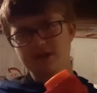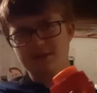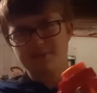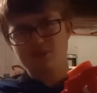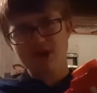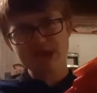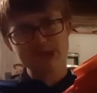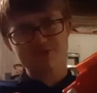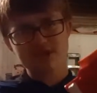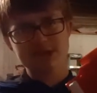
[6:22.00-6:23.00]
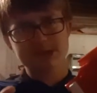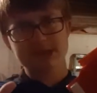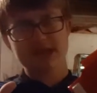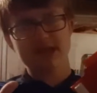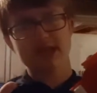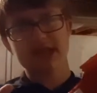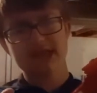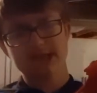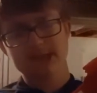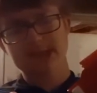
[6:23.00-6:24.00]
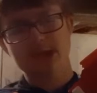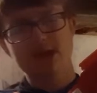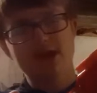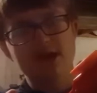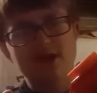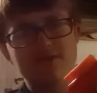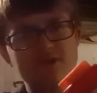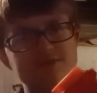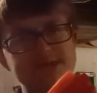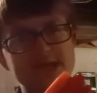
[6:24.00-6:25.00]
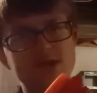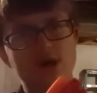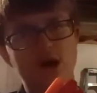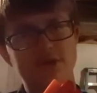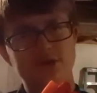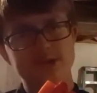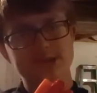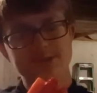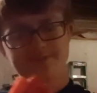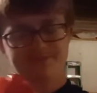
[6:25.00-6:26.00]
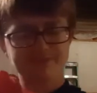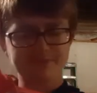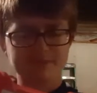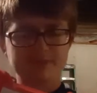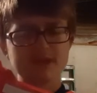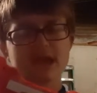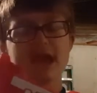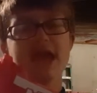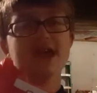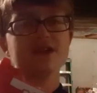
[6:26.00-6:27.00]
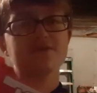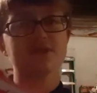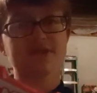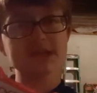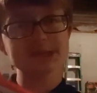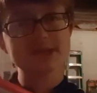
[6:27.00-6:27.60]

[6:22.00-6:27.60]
the price for this thing is $15. And for this